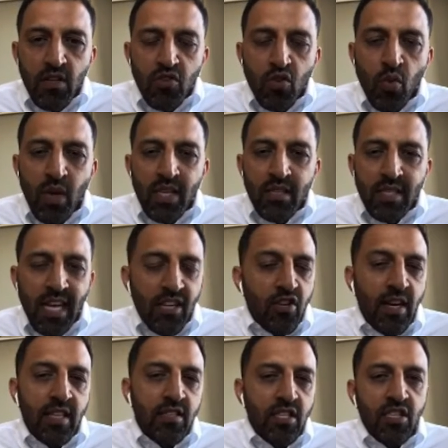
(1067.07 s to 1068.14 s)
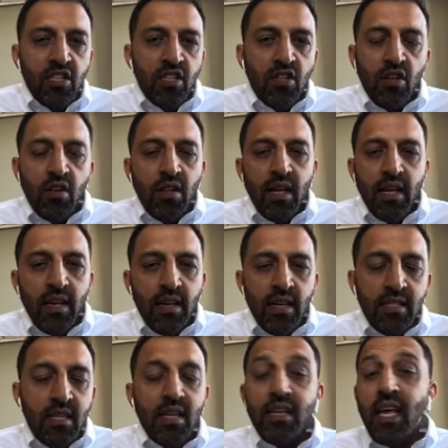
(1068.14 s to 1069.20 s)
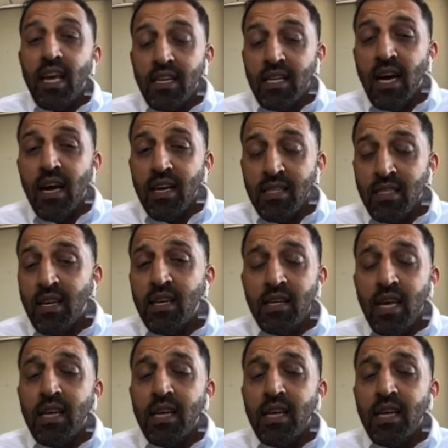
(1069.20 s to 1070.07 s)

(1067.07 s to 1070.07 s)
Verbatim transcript: So what does that transition look like? It's going to